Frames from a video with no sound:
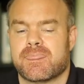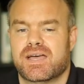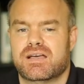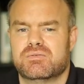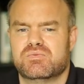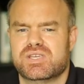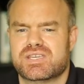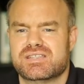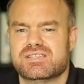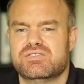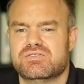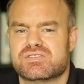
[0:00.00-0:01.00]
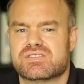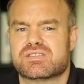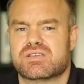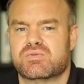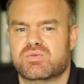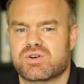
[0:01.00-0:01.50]
um, we can use
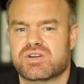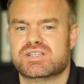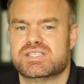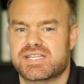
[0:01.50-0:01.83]
the word